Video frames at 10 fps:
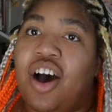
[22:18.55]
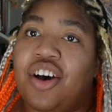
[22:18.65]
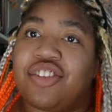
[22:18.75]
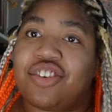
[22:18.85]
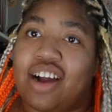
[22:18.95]

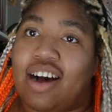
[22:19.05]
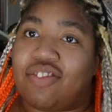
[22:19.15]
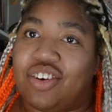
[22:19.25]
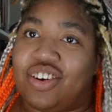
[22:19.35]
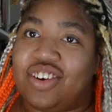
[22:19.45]
other
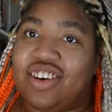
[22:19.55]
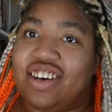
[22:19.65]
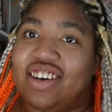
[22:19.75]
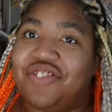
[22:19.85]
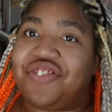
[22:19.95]
novel.
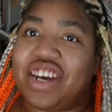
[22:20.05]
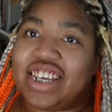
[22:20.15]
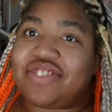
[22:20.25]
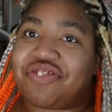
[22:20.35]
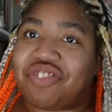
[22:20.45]
What
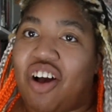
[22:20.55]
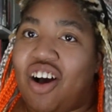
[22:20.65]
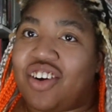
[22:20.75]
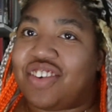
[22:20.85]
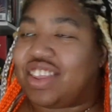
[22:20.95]
is
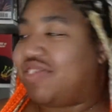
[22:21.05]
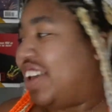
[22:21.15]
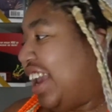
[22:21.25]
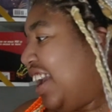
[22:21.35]
wrong with me?